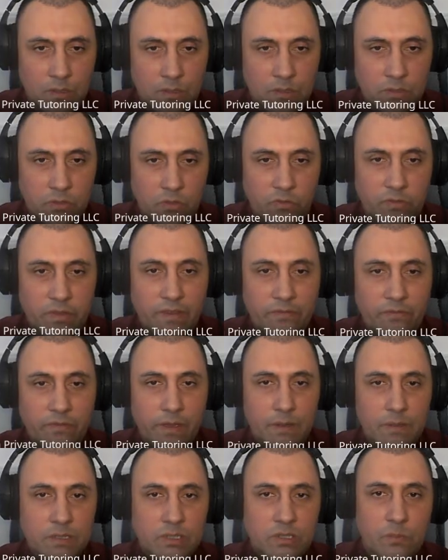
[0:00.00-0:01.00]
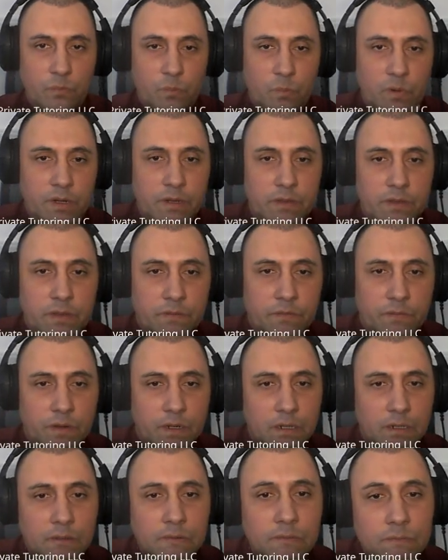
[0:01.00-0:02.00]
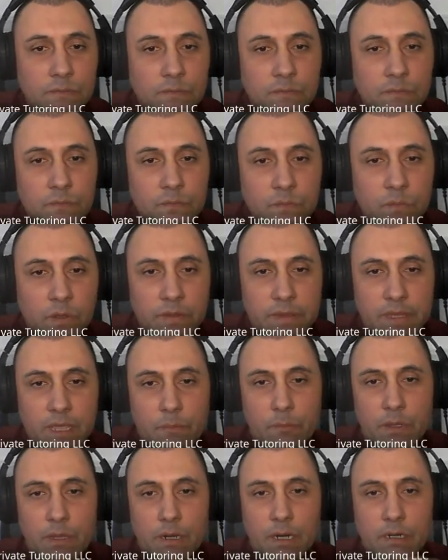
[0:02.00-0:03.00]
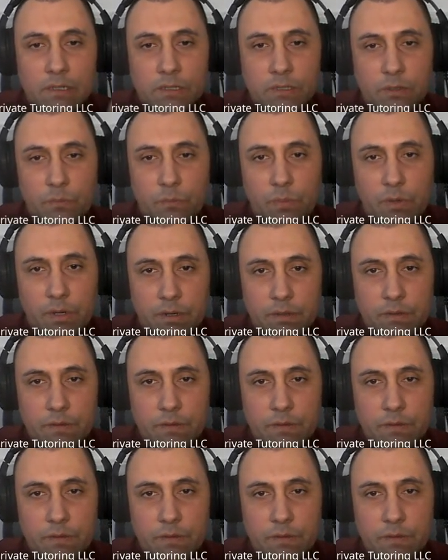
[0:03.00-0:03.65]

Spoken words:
So the verb is completely different, and the meaning is completely